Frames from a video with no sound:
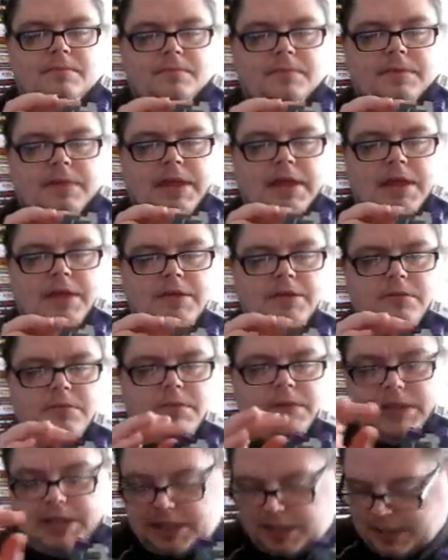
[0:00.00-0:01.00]
Then
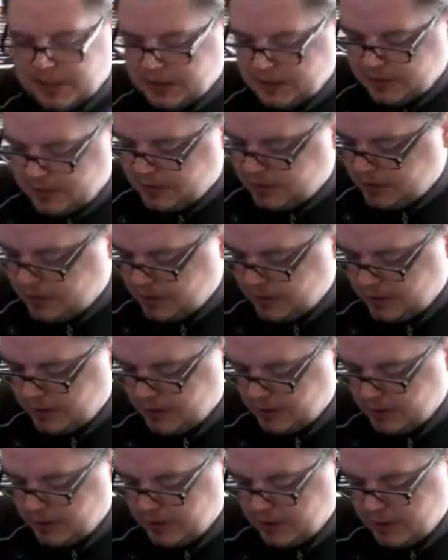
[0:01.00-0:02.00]
we get his
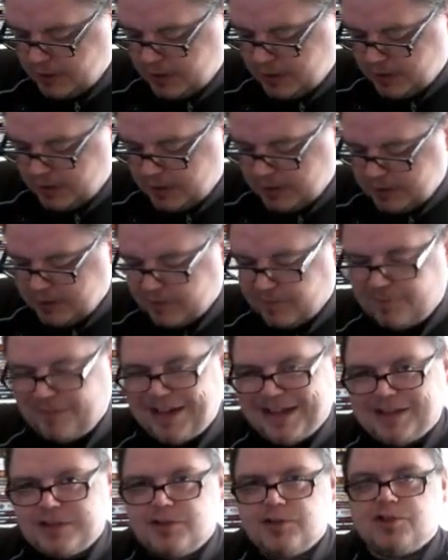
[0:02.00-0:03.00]

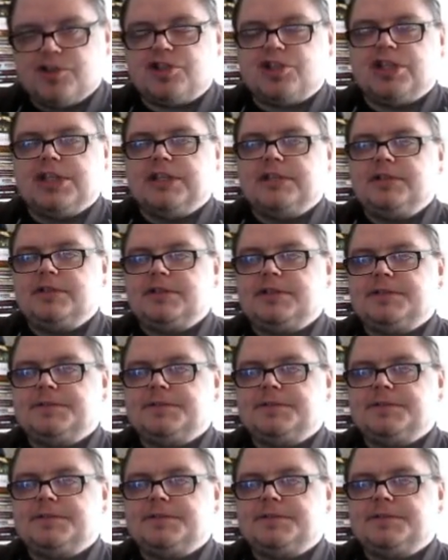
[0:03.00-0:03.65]
deflector shield